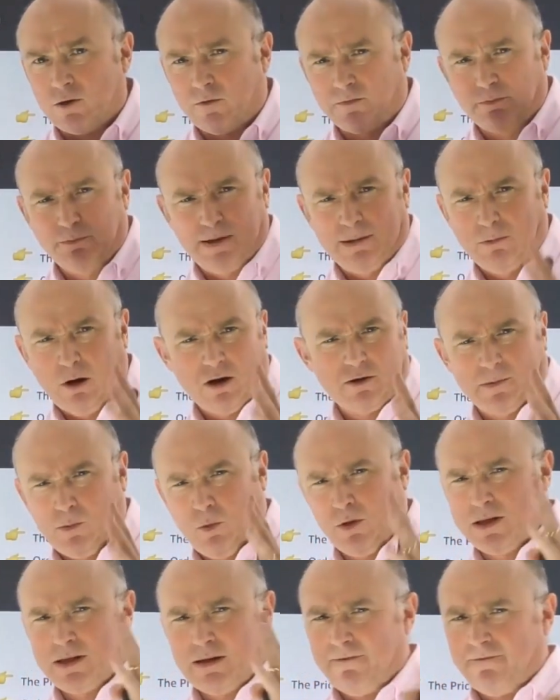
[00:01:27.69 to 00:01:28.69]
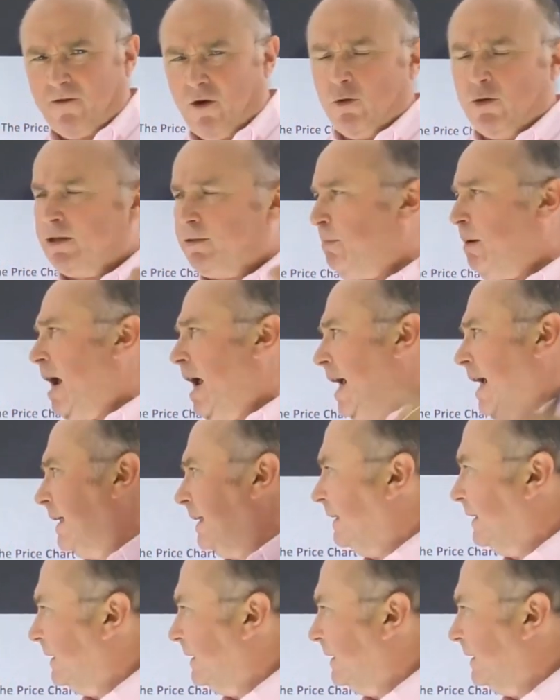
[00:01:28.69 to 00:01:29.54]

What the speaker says: Often people ask me, what is a forex pair?